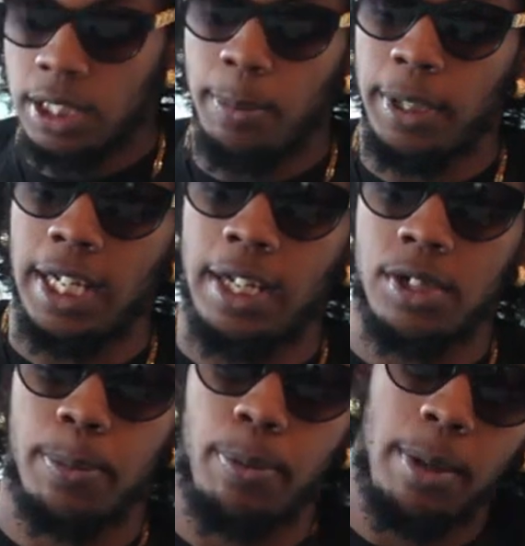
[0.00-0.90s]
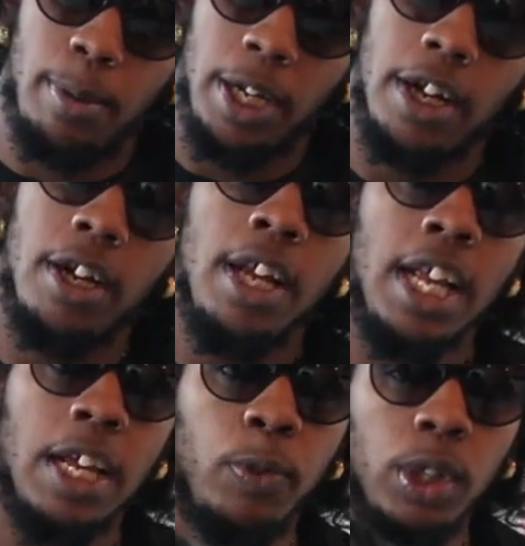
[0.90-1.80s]
the beginning of Supreme here.
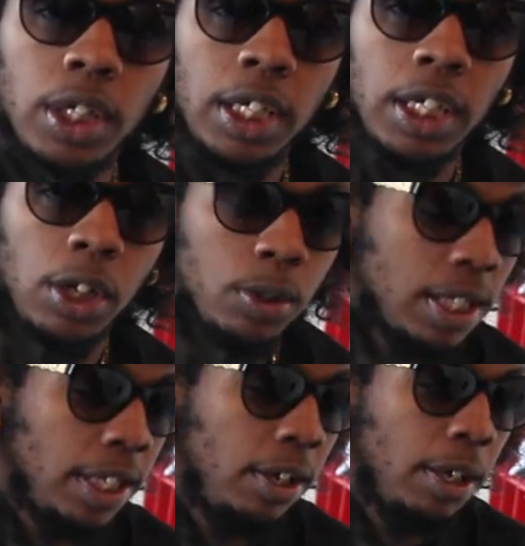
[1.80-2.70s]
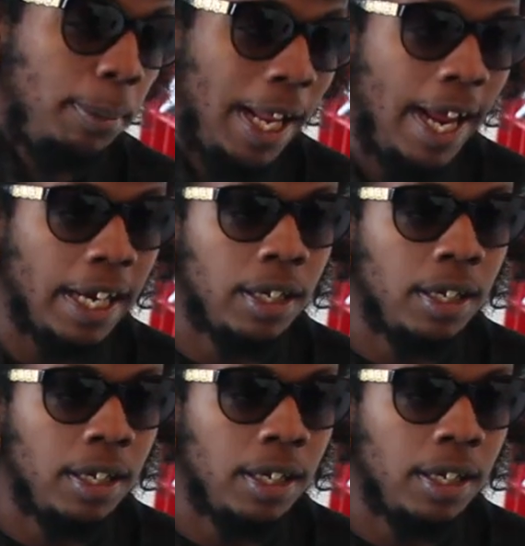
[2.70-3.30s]
If you look closely on the black,